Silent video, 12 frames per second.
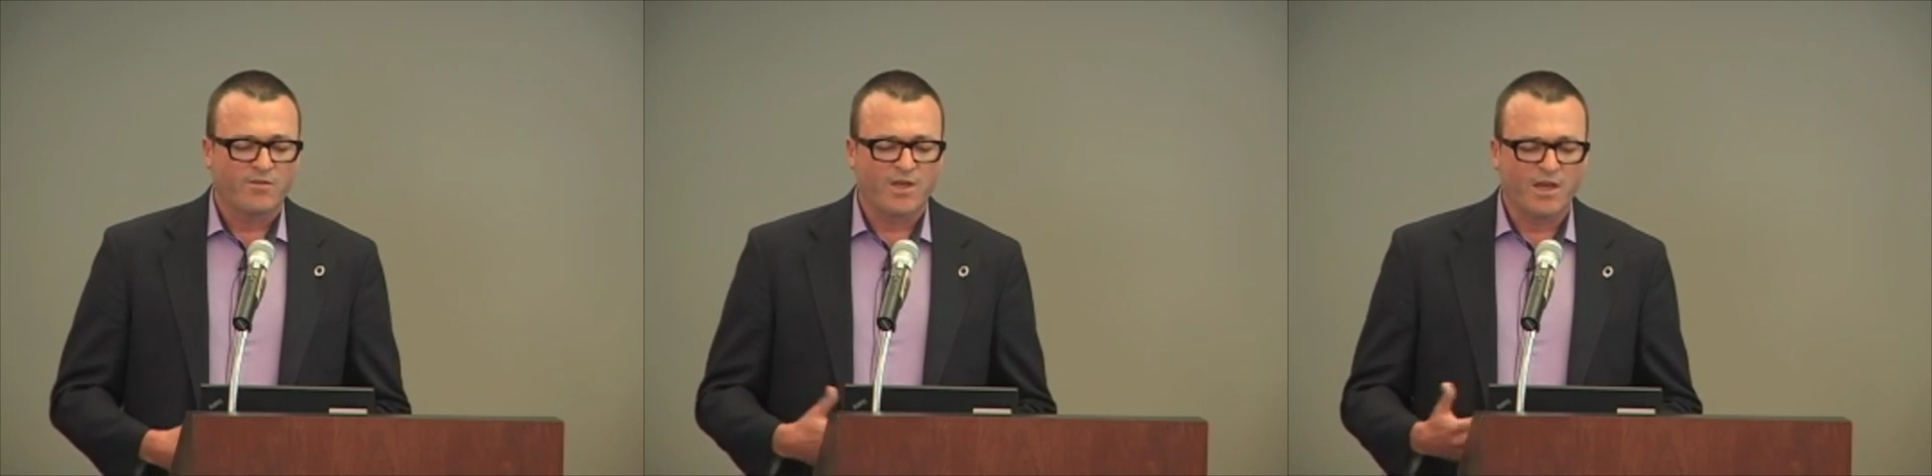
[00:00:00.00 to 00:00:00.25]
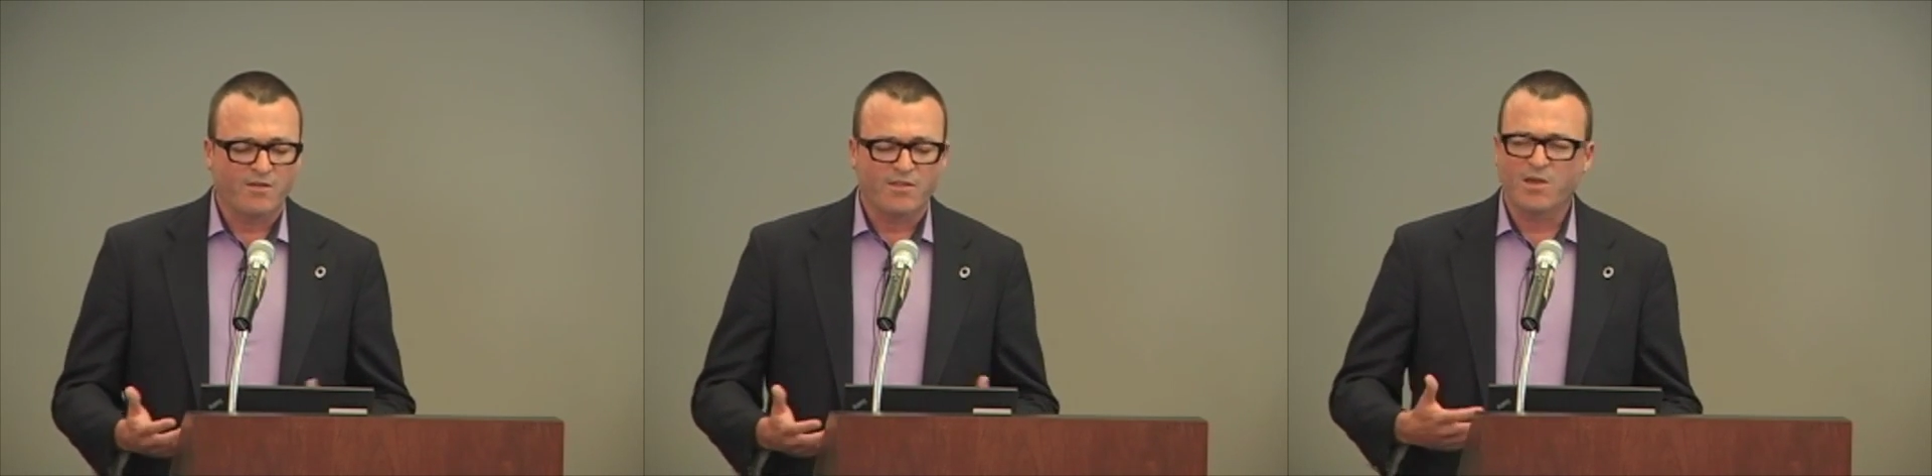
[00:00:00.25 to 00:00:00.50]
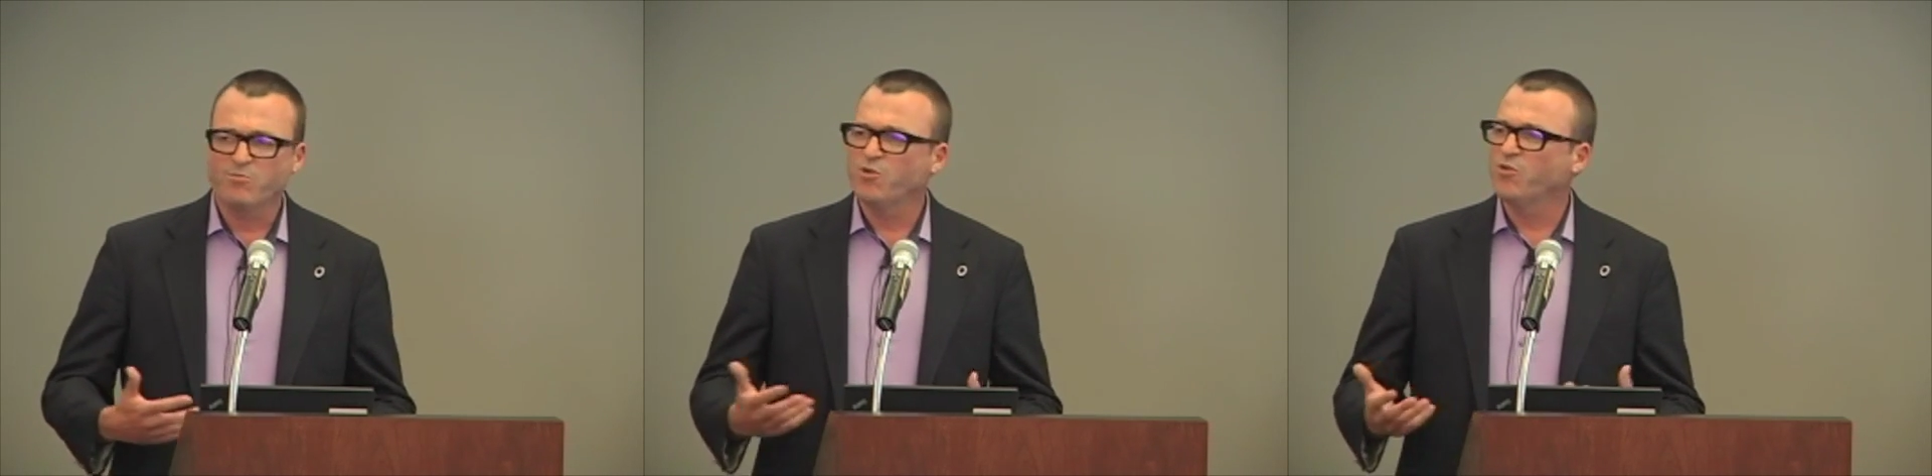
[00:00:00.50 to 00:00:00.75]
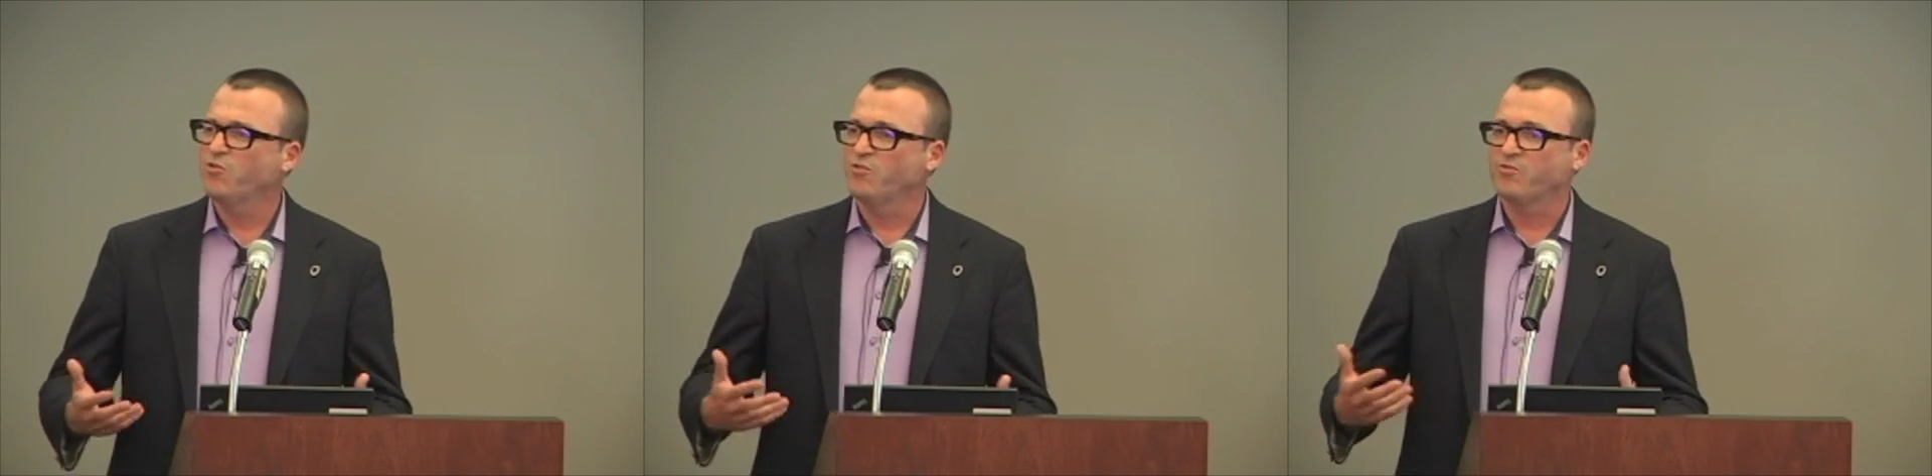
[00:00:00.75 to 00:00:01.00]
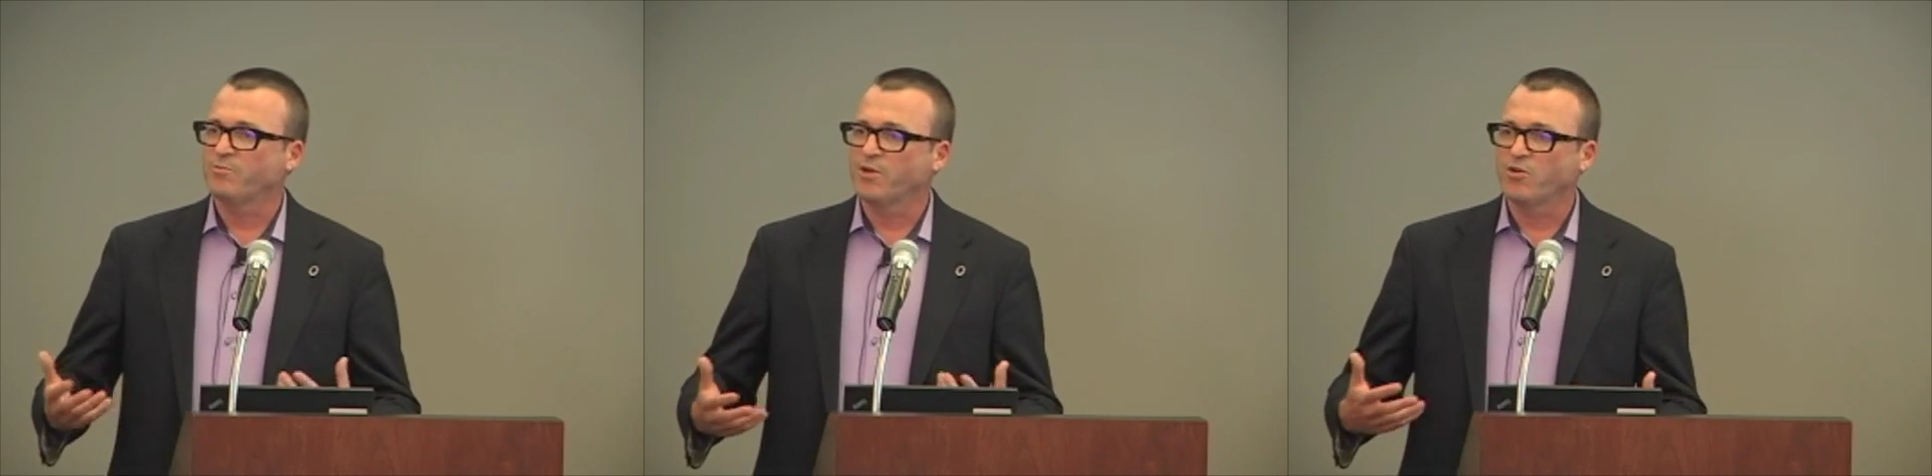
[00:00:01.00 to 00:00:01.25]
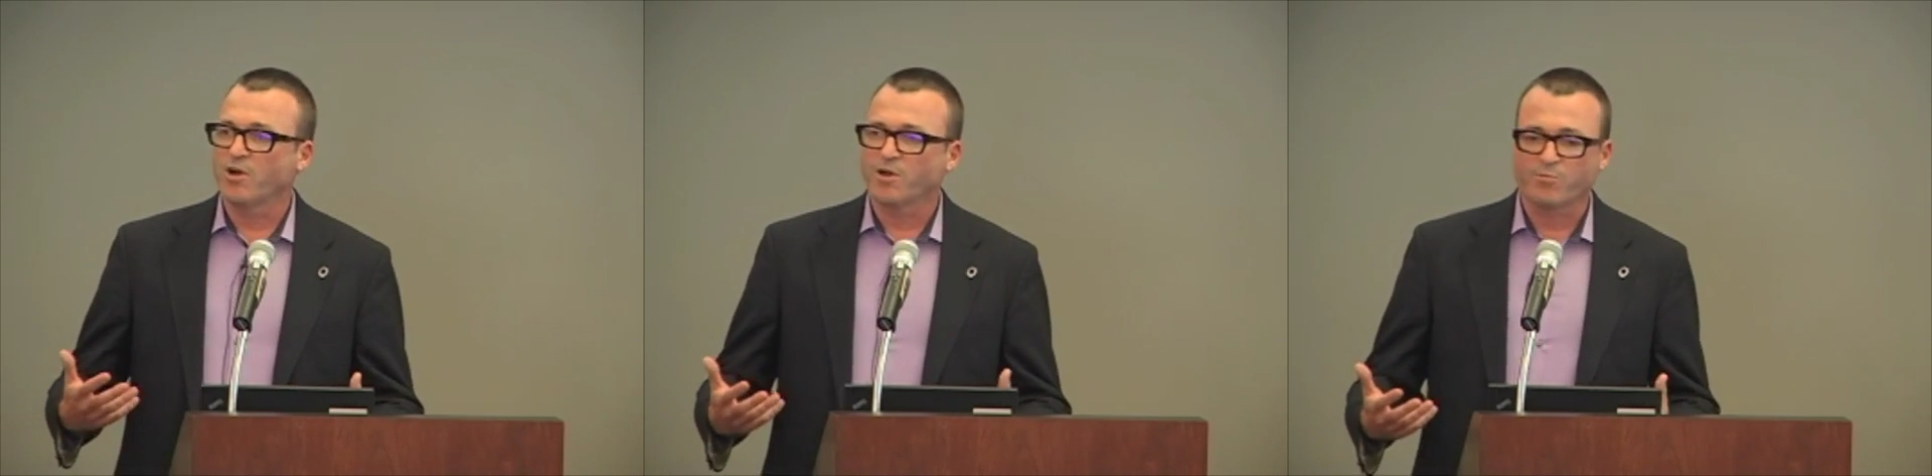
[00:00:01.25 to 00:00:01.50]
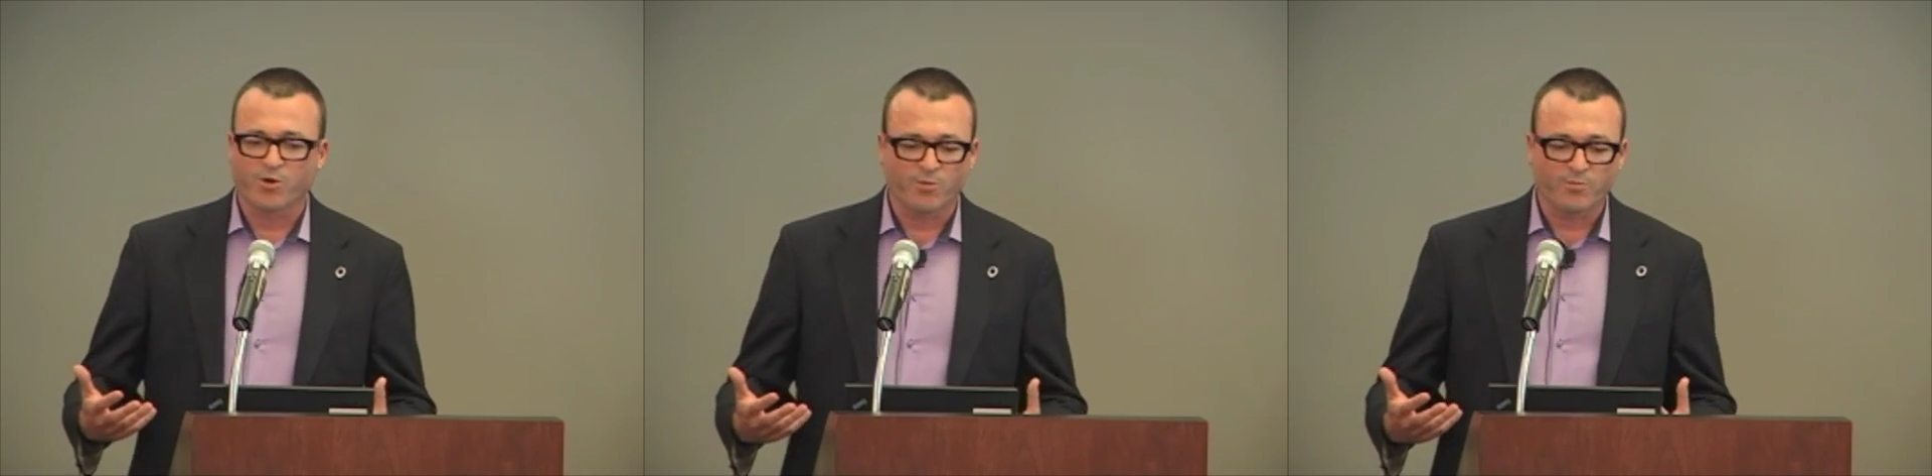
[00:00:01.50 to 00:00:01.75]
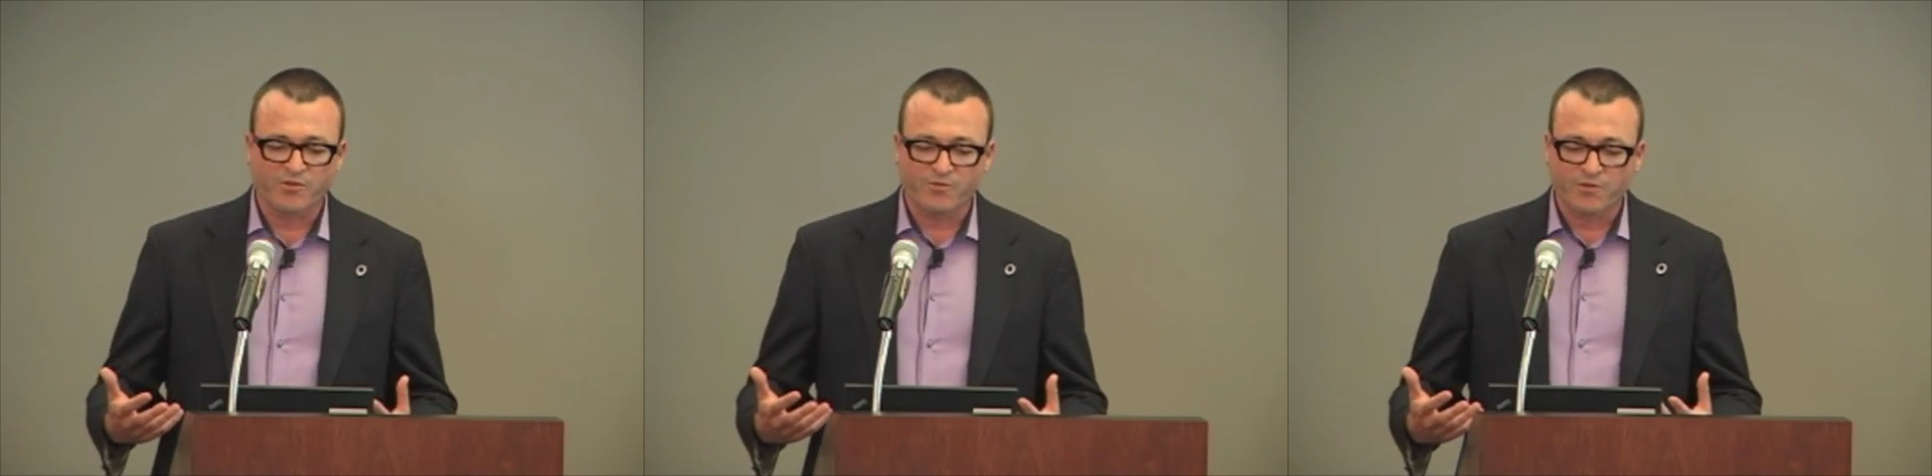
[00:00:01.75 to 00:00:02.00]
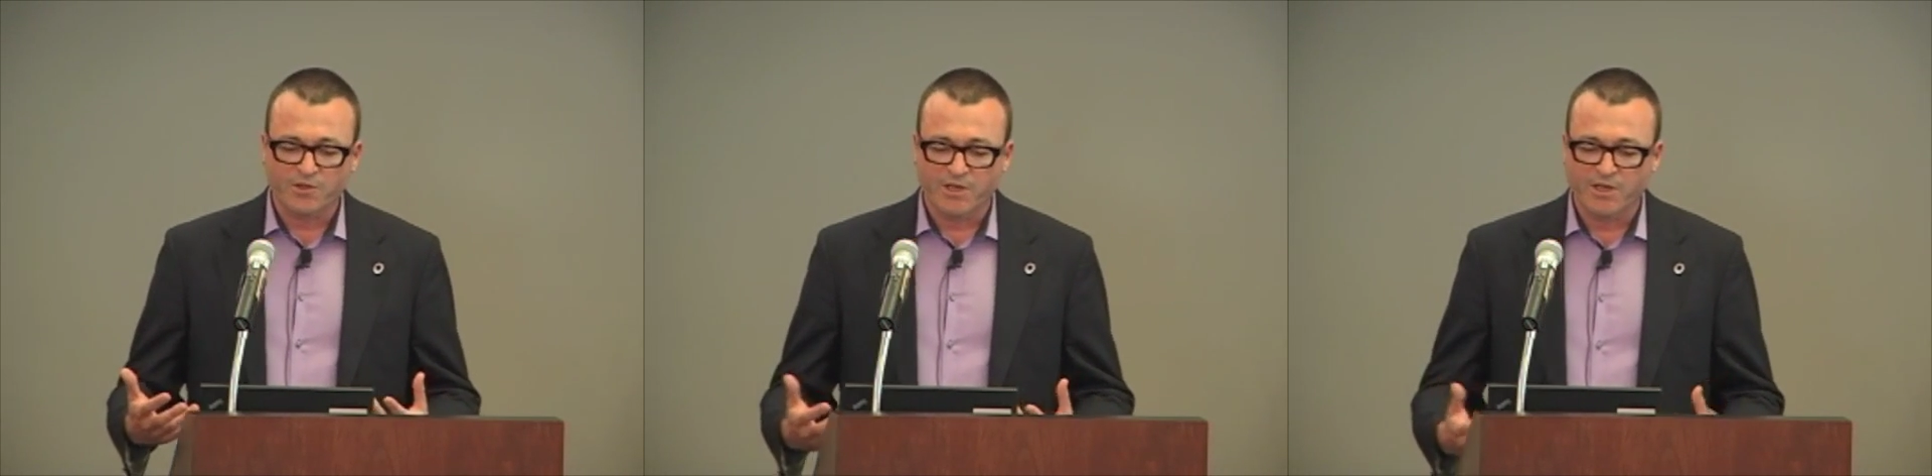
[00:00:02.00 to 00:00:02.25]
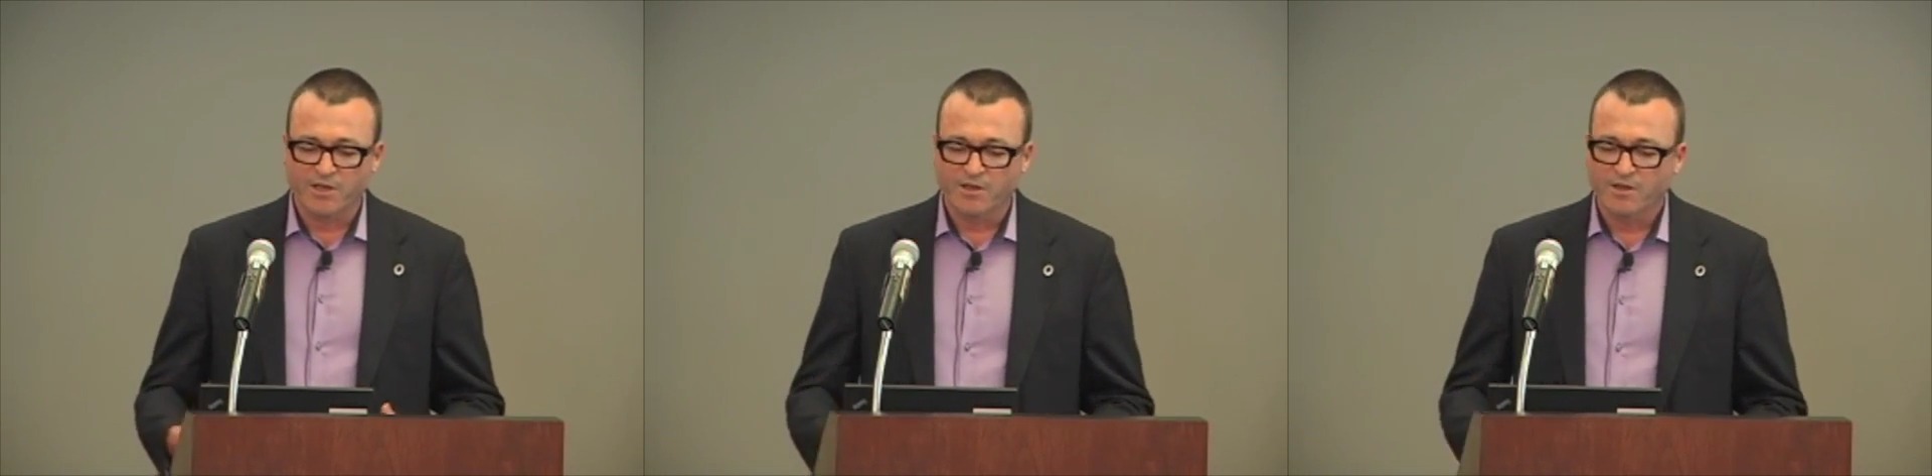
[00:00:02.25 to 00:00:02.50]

They, they move, but not purposefully.